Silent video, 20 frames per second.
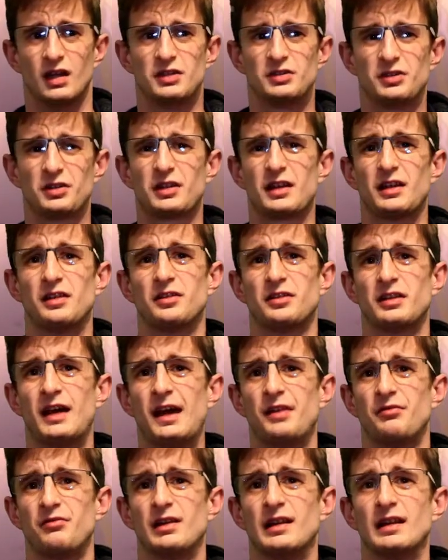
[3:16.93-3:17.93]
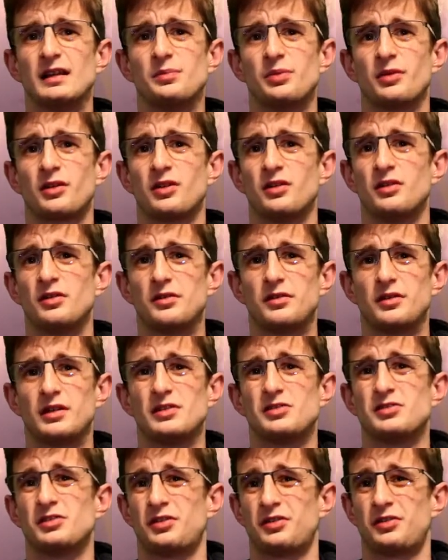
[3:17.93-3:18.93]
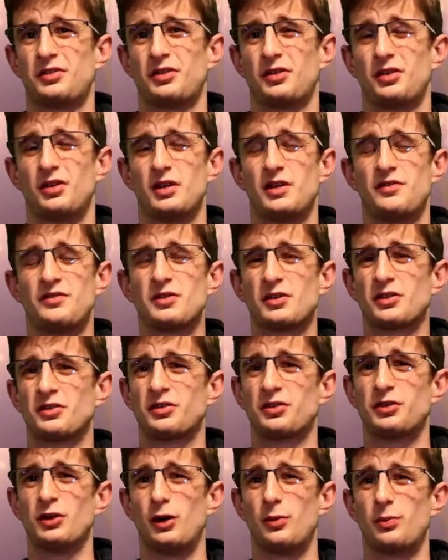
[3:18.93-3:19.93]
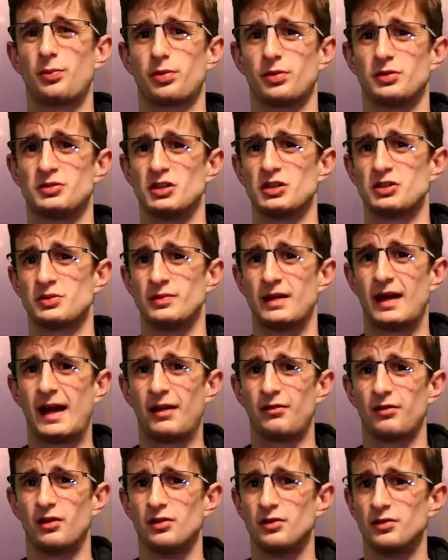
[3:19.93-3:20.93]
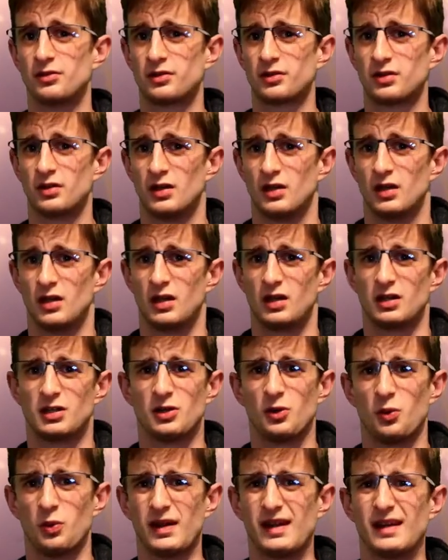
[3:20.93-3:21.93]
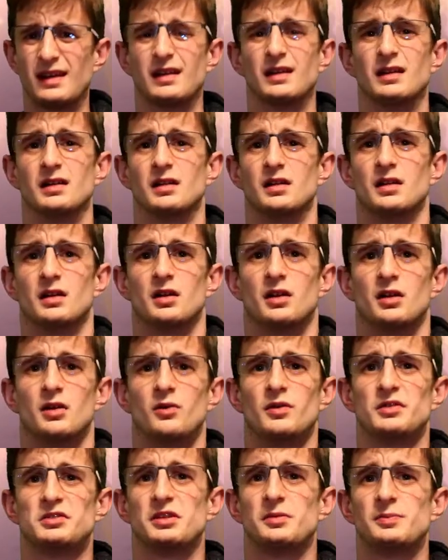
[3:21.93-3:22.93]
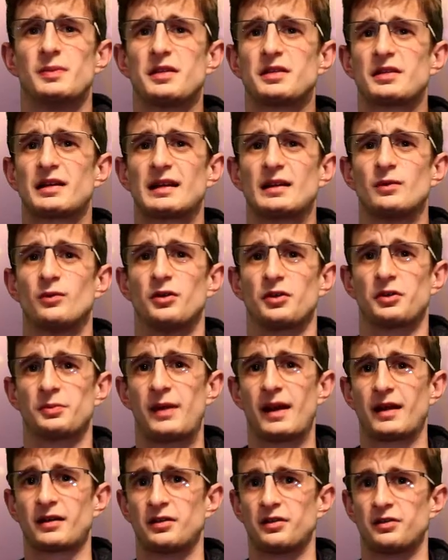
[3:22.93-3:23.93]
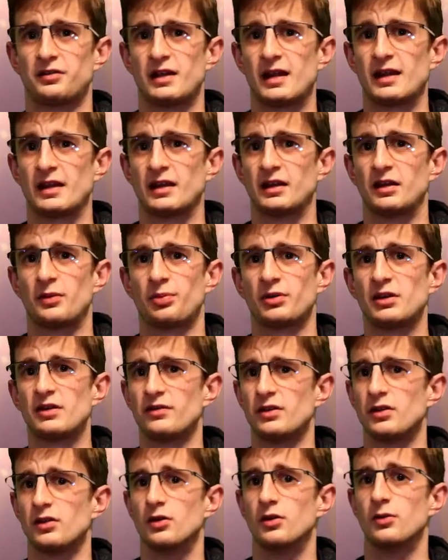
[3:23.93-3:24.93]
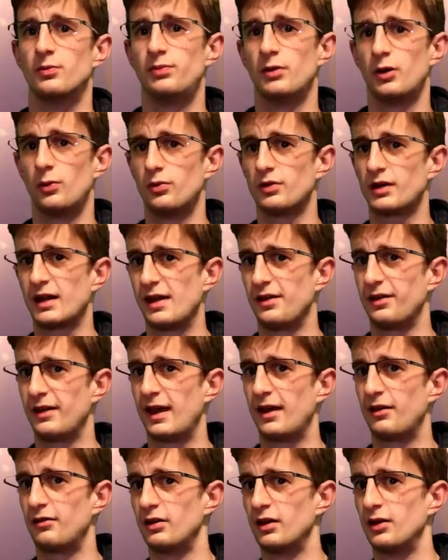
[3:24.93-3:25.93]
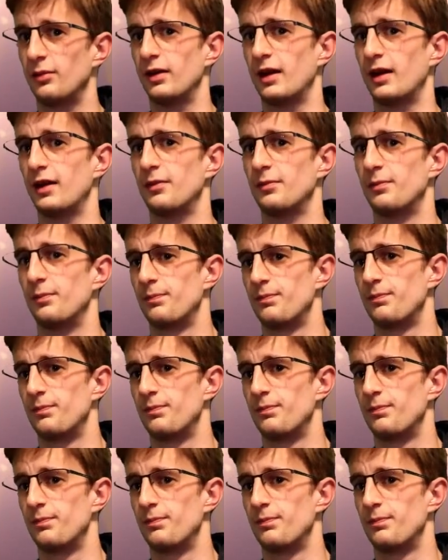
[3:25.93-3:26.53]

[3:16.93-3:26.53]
getting sad really, because it's just, if you can stop judgment arrows, you win, which is basically what Spectre's saying in the preview, but we'll get there in a minute.